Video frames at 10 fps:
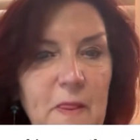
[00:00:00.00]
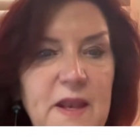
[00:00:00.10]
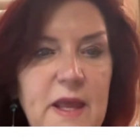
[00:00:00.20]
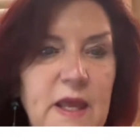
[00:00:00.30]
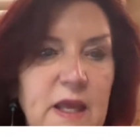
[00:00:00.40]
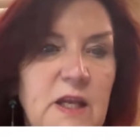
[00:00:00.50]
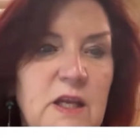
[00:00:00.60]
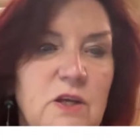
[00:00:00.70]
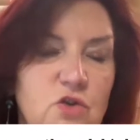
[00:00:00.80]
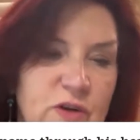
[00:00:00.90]
An
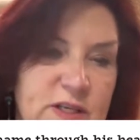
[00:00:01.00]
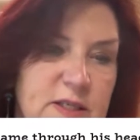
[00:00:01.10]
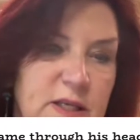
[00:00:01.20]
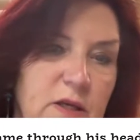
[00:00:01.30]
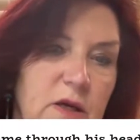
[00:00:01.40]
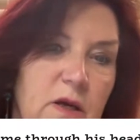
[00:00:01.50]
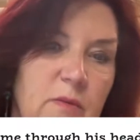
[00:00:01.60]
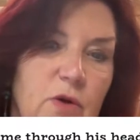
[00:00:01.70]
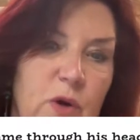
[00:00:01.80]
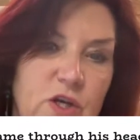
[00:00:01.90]
interesting
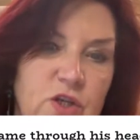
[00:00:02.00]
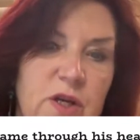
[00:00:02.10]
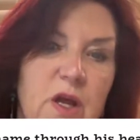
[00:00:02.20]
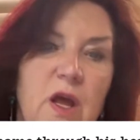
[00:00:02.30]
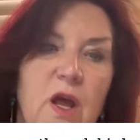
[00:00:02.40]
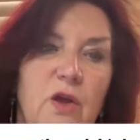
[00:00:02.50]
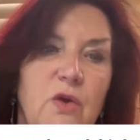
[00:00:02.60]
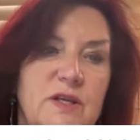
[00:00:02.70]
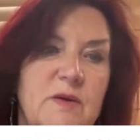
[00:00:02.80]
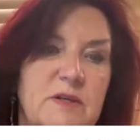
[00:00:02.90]
question.
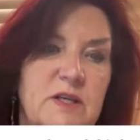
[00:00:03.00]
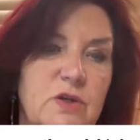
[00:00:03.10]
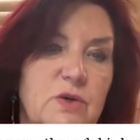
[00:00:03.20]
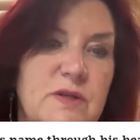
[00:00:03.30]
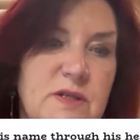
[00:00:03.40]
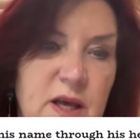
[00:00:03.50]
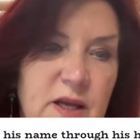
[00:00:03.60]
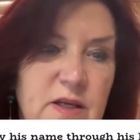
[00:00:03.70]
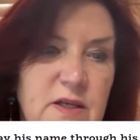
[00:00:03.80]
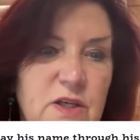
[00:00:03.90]
You're saying, did your
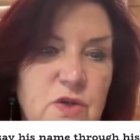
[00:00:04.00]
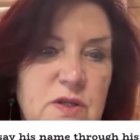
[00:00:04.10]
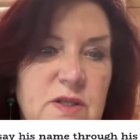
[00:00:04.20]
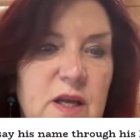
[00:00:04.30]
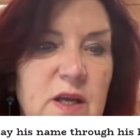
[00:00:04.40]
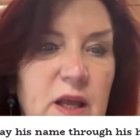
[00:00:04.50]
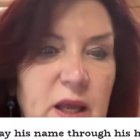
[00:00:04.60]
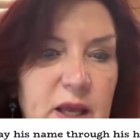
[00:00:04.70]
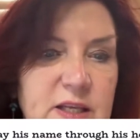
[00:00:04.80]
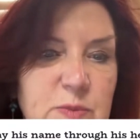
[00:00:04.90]
son
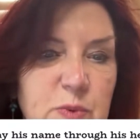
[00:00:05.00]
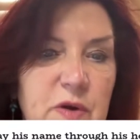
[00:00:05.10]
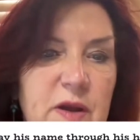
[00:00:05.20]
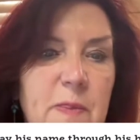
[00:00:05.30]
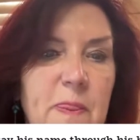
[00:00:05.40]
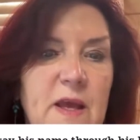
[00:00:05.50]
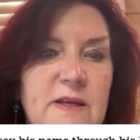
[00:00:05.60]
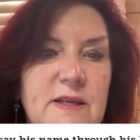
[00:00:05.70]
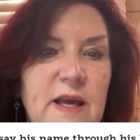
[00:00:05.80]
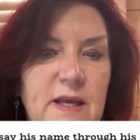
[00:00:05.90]
hear spirit
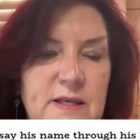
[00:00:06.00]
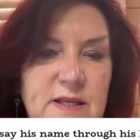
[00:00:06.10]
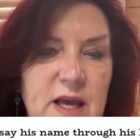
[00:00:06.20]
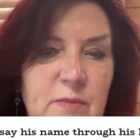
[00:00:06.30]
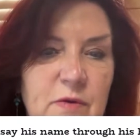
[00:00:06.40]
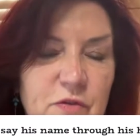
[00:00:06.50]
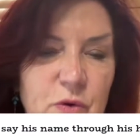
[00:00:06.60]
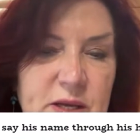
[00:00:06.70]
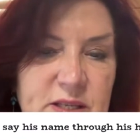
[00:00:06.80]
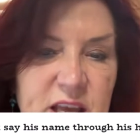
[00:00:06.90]
say his name through
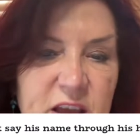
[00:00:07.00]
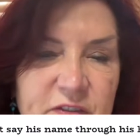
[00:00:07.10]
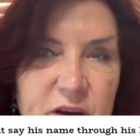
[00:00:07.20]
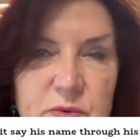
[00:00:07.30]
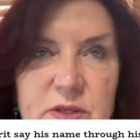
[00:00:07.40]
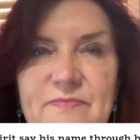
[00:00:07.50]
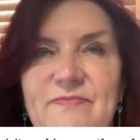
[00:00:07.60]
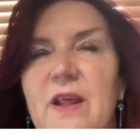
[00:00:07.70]
his earphones?